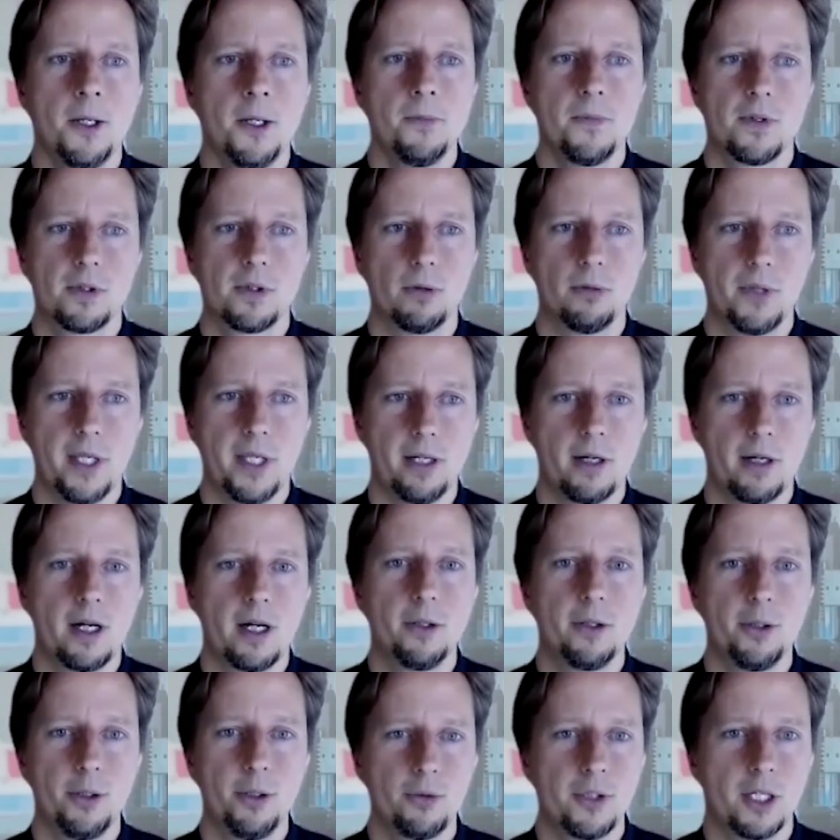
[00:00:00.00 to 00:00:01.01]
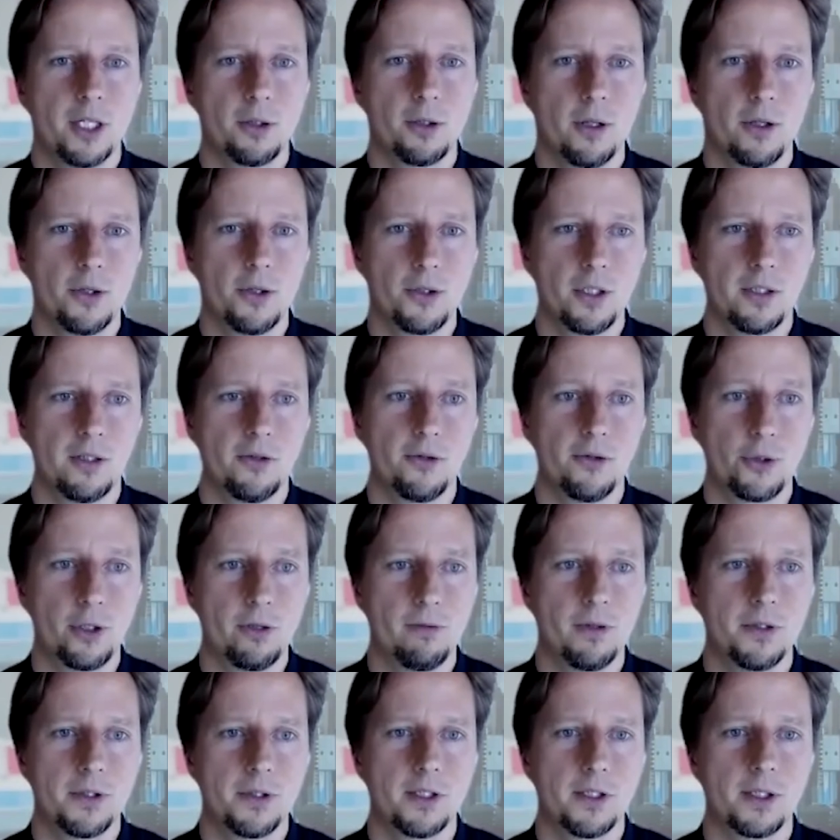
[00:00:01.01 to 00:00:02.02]
So there are new technologies and
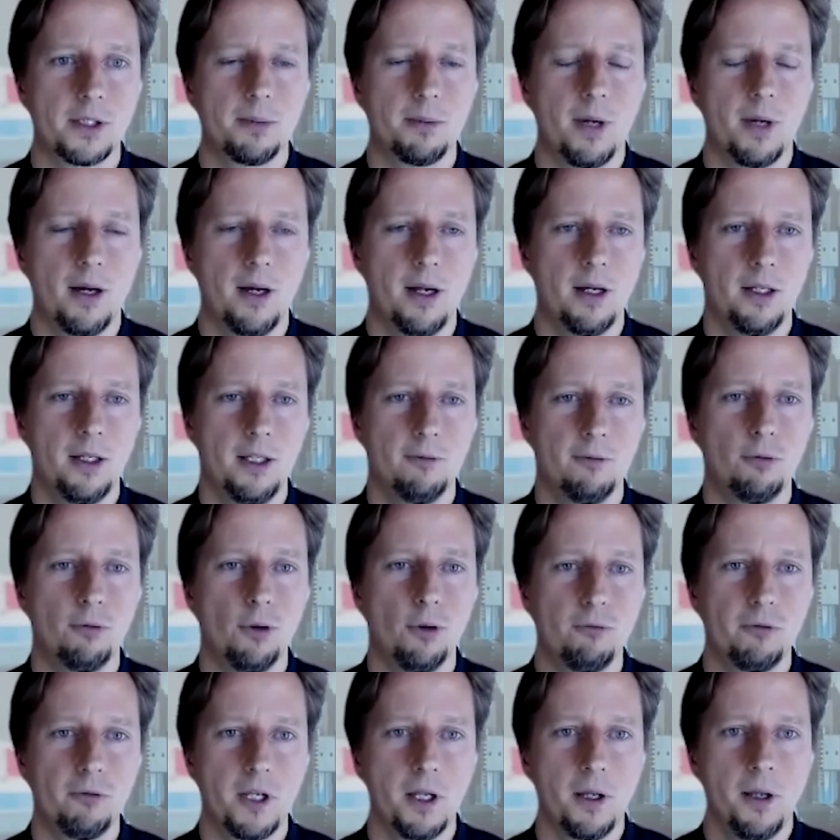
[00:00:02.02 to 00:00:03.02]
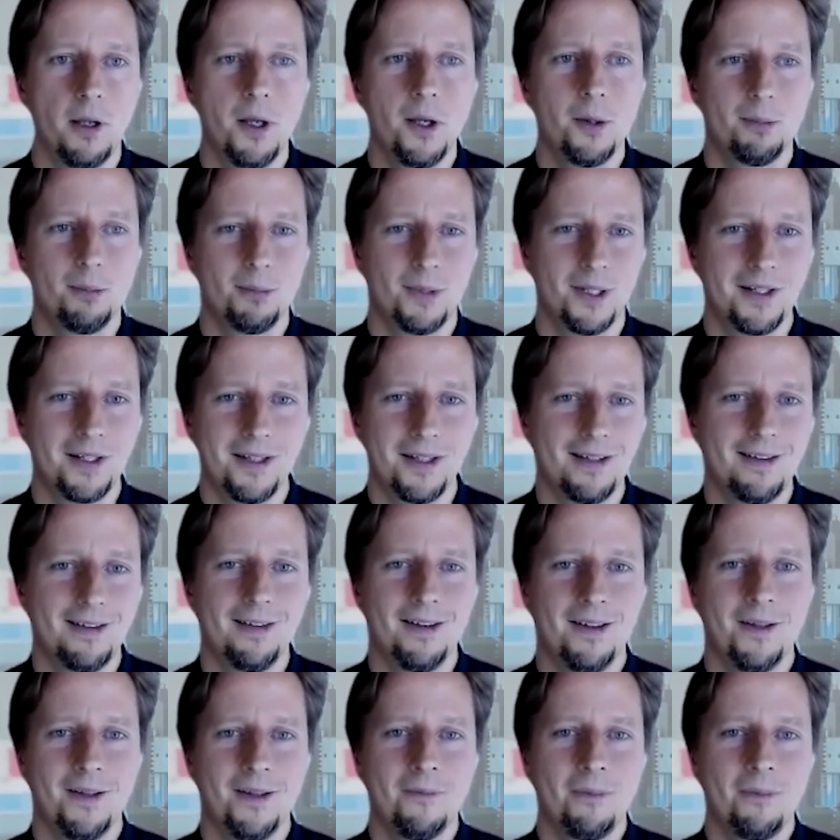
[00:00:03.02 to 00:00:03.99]
services evolving, but again,